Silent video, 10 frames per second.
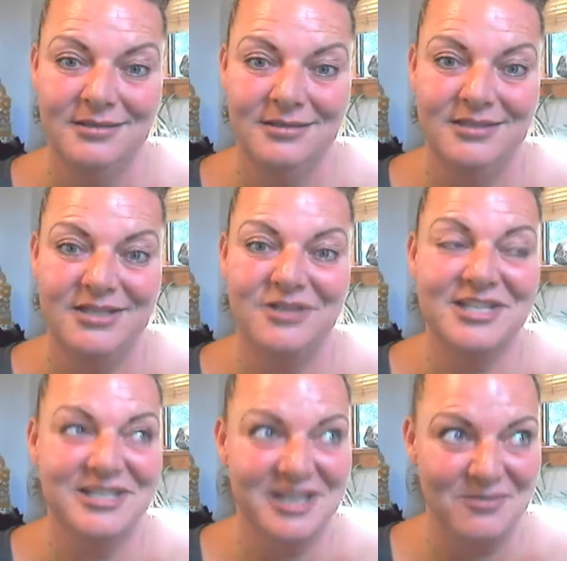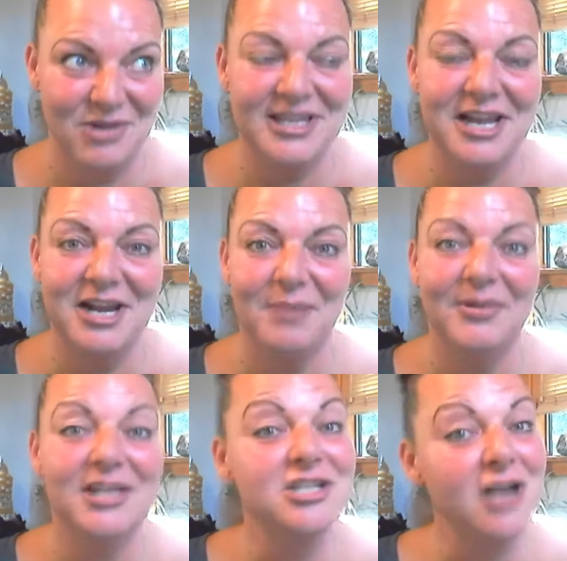So since I brought that up,
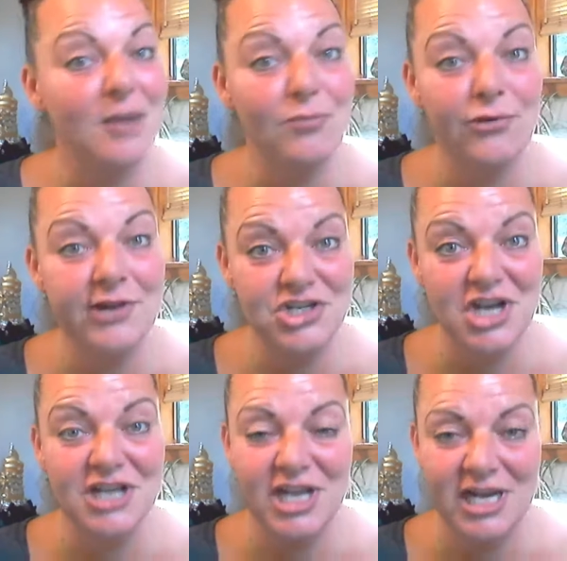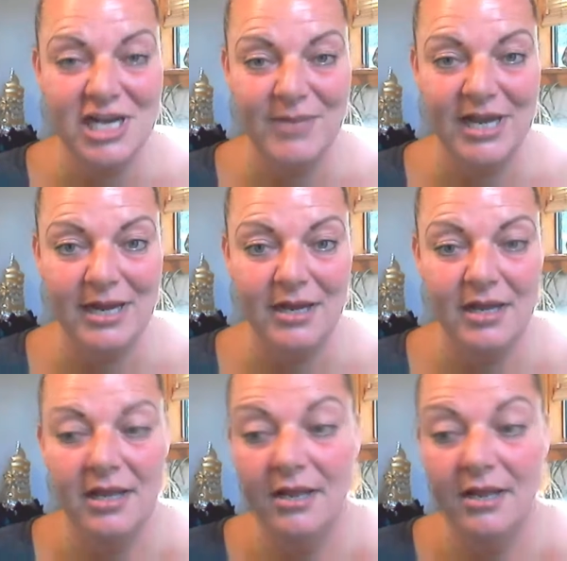let's not prejudge anybody.